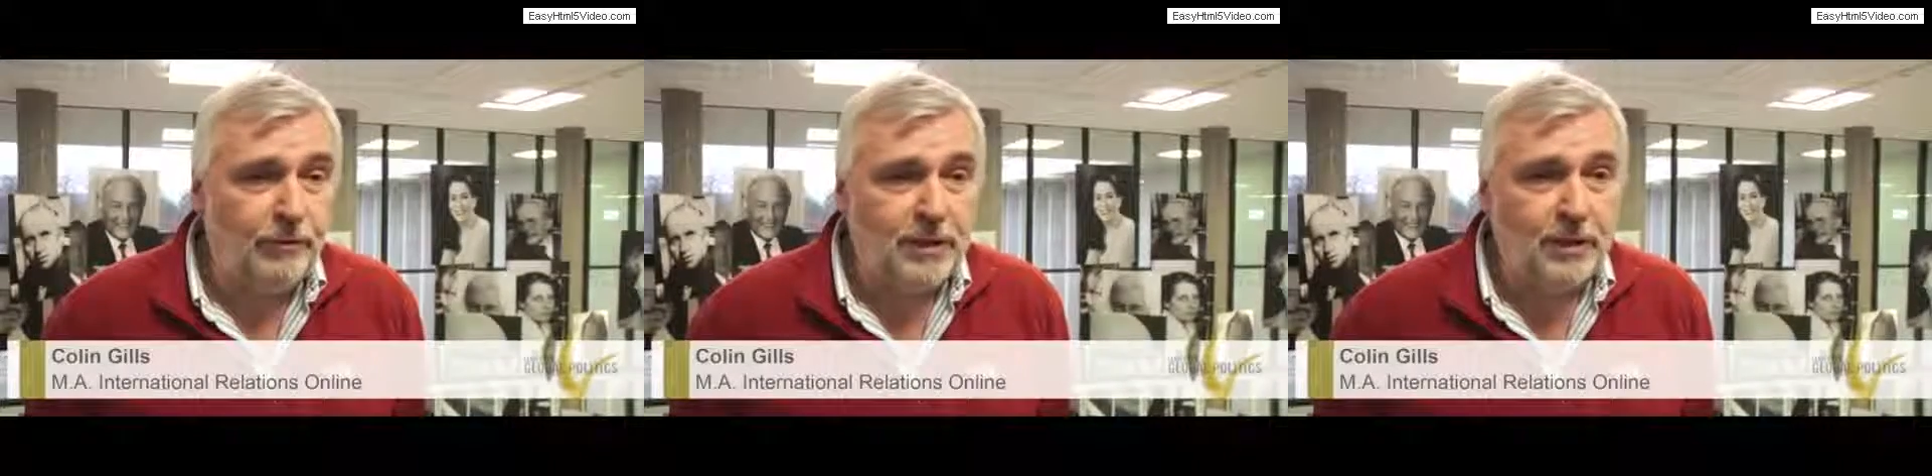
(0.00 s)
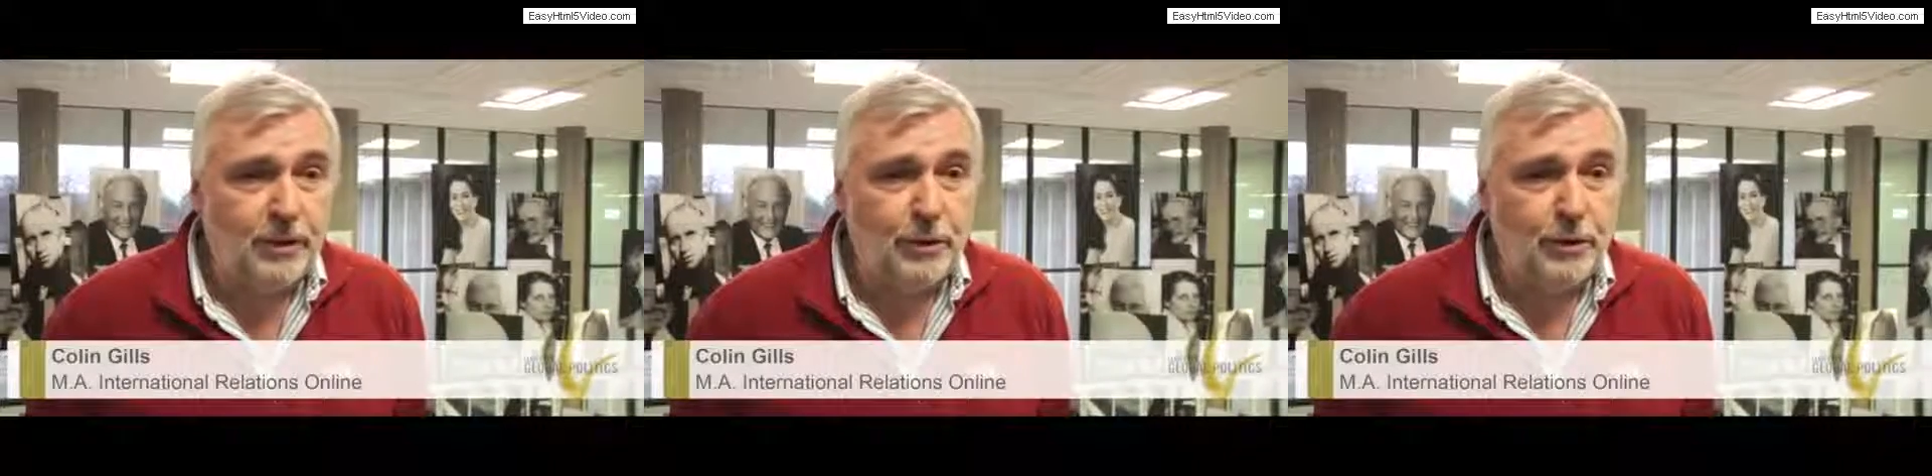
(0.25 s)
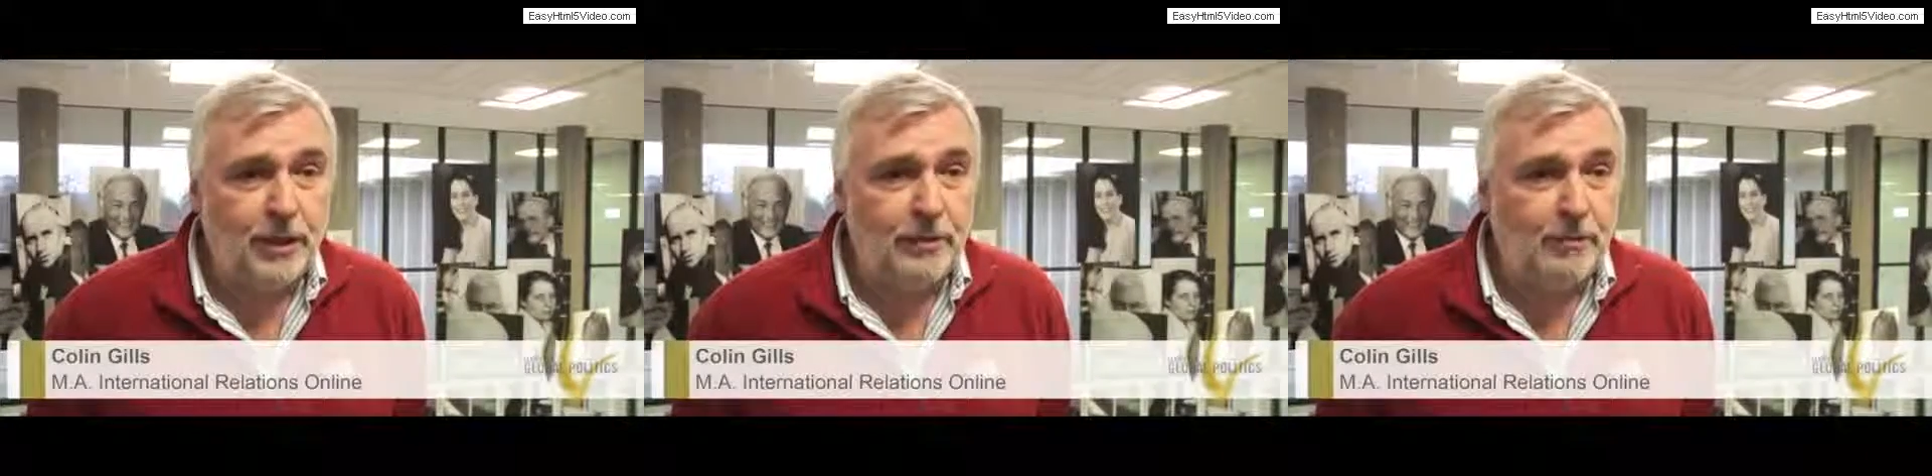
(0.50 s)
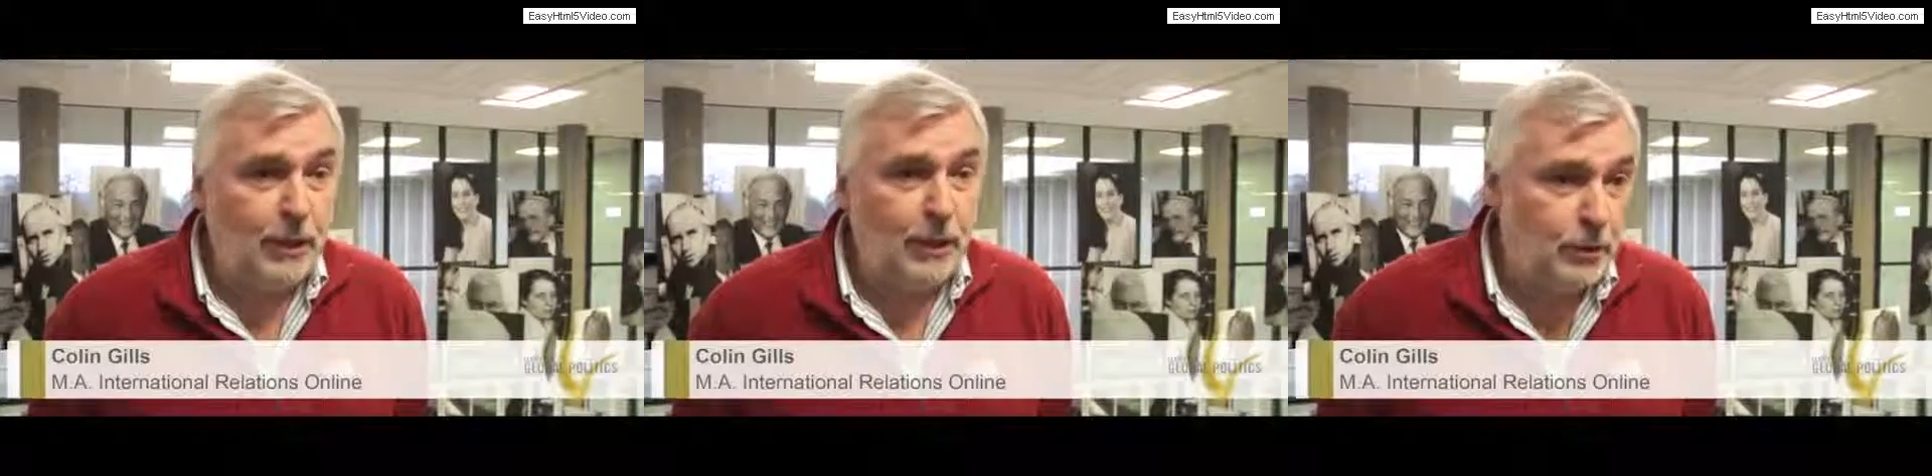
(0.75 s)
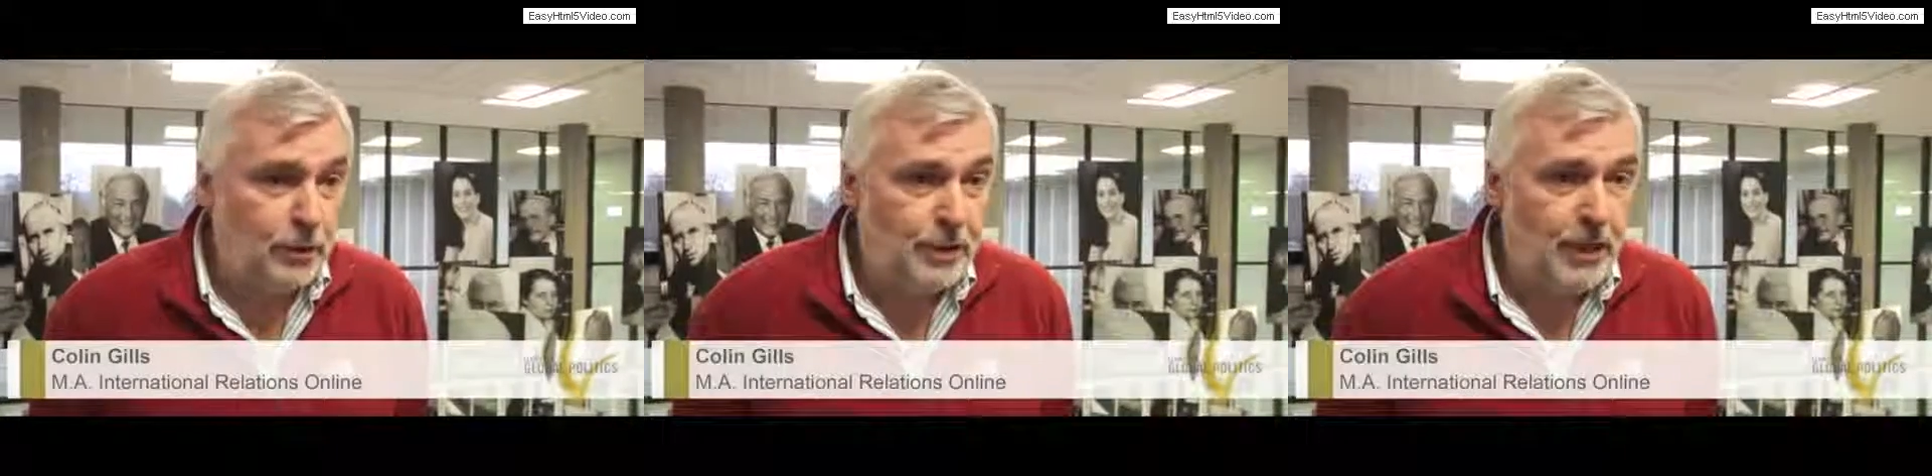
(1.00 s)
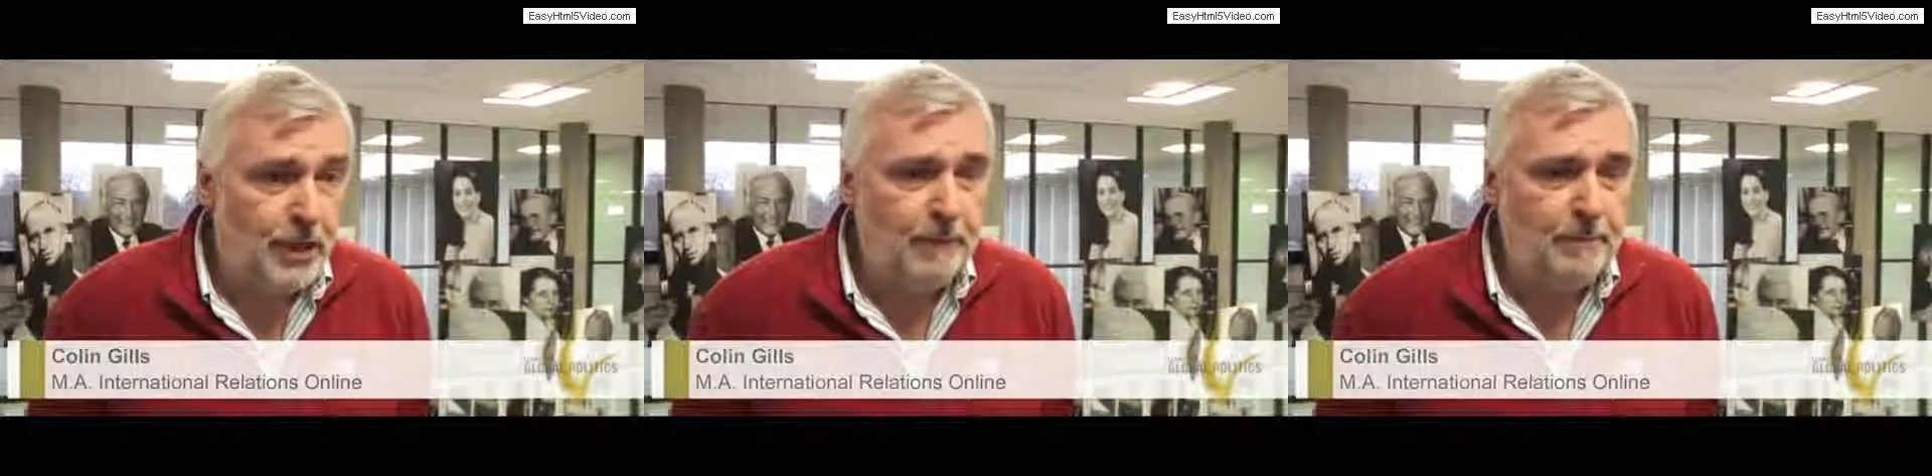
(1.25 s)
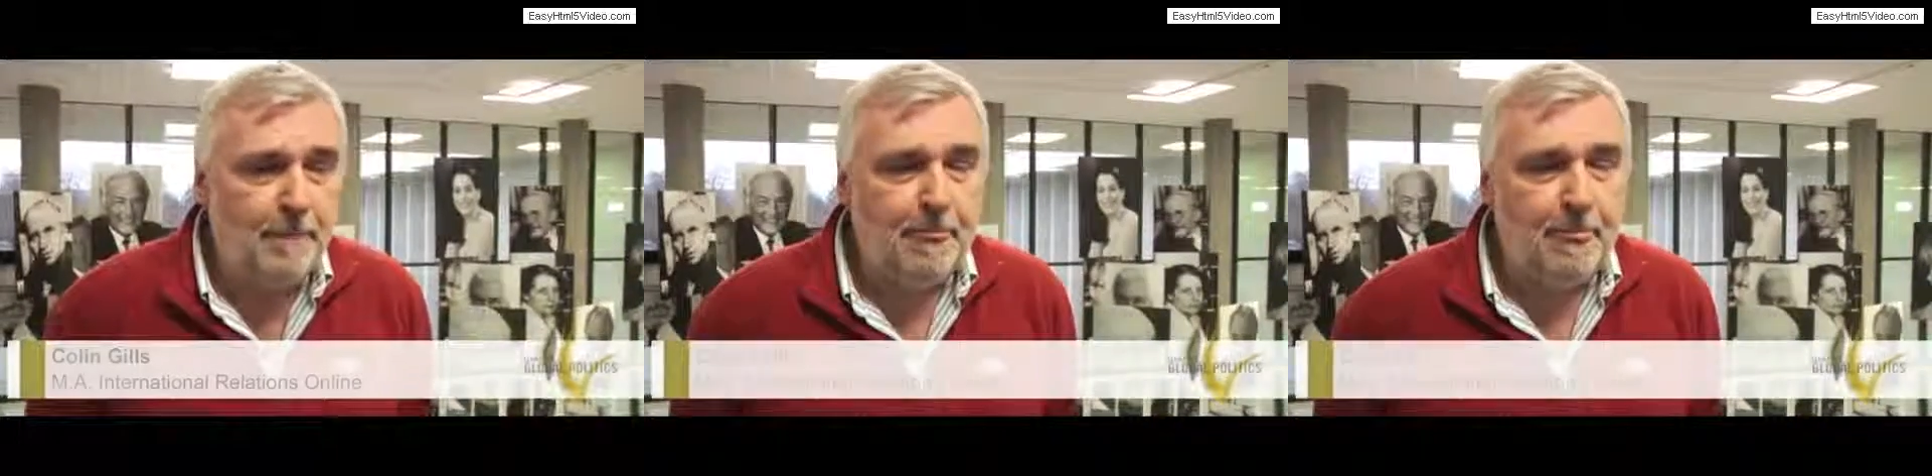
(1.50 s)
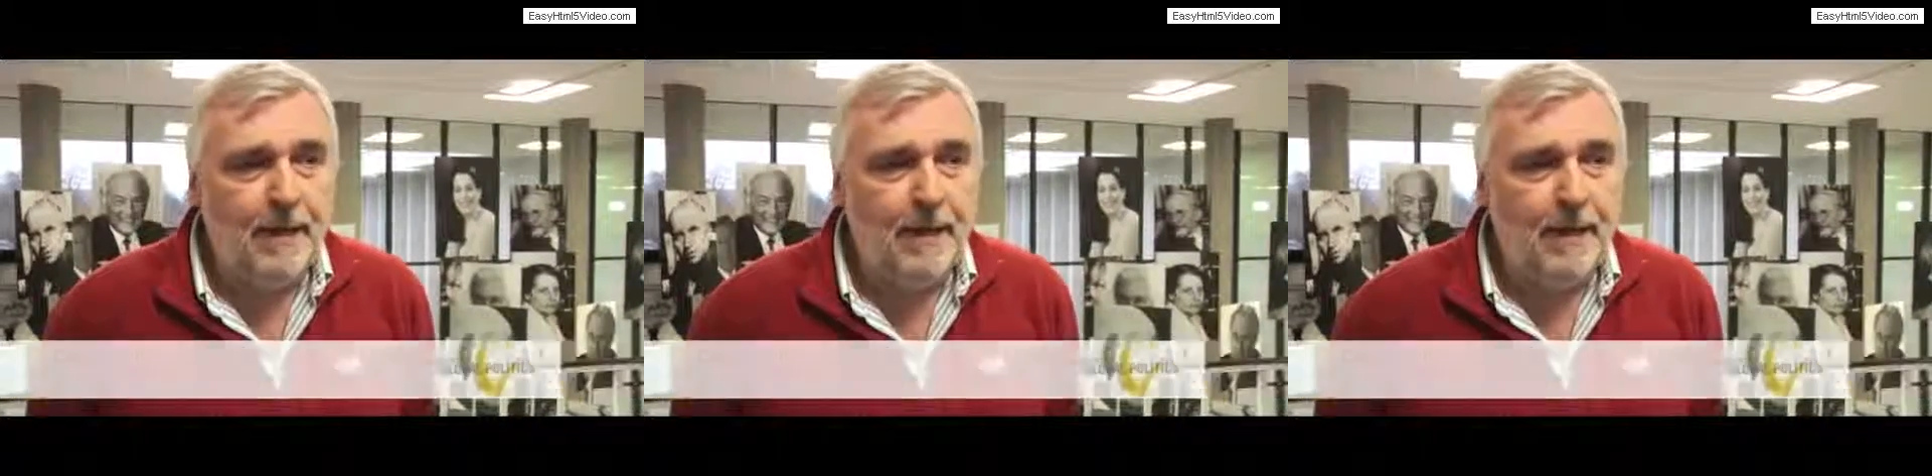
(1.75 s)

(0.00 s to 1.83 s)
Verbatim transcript: resolution in my own time,